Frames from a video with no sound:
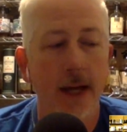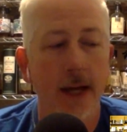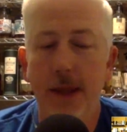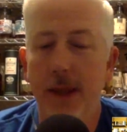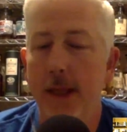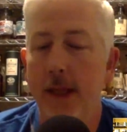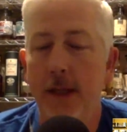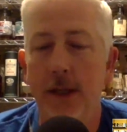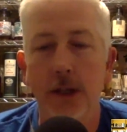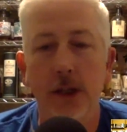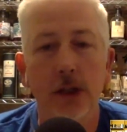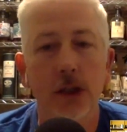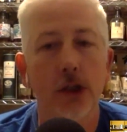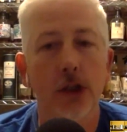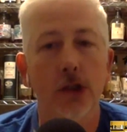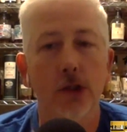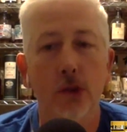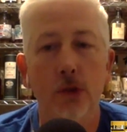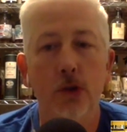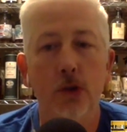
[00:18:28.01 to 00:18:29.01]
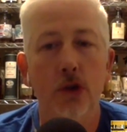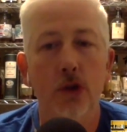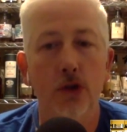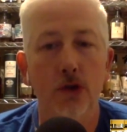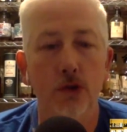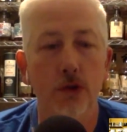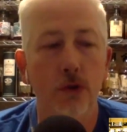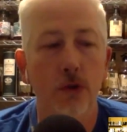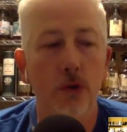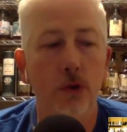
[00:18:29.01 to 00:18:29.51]
I think, is so
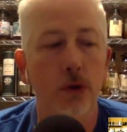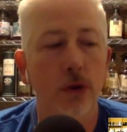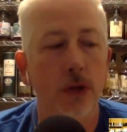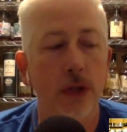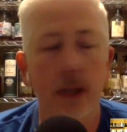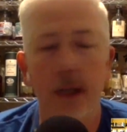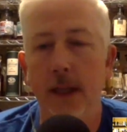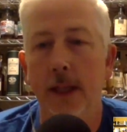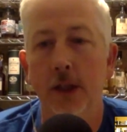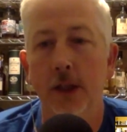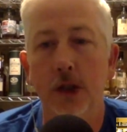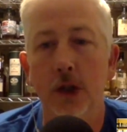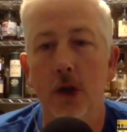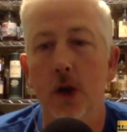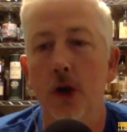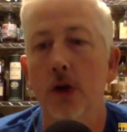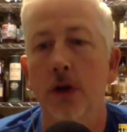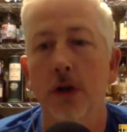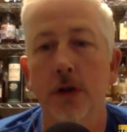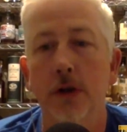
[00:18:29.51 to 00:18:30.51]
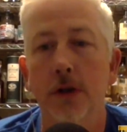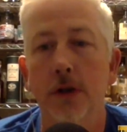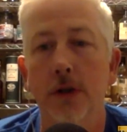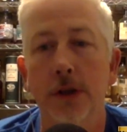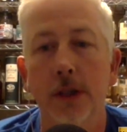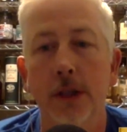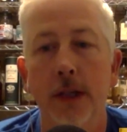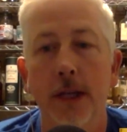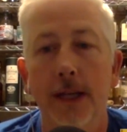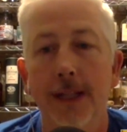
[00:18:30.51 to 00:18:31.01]
true to the
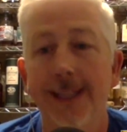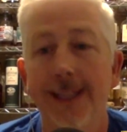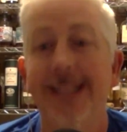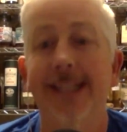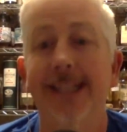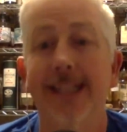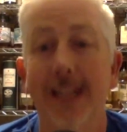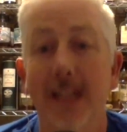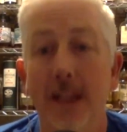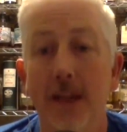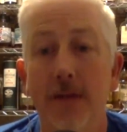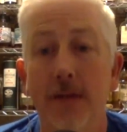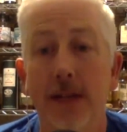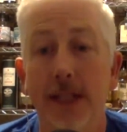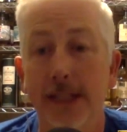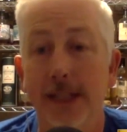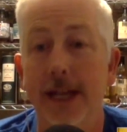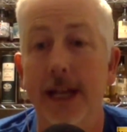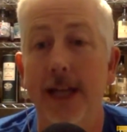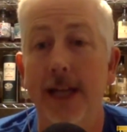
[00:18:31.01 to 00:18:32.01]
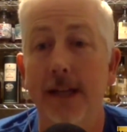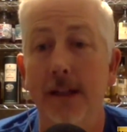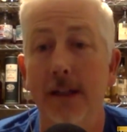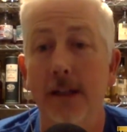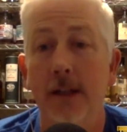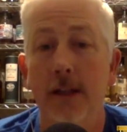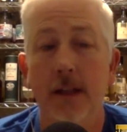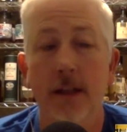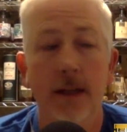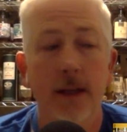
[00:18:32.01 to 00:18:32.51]
Glentauchers distillery
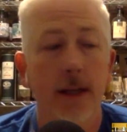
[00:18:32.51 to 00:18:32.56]
style,